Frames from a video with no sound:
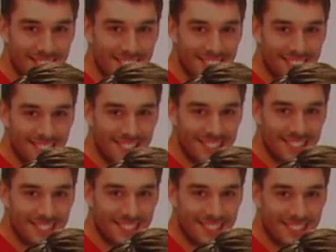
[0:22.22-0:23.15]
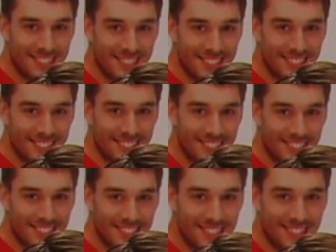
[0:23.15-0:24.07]

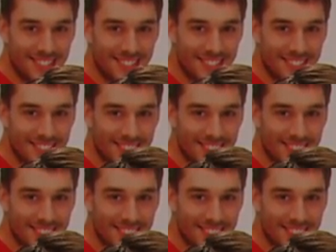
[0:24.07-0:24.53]
(not speaking)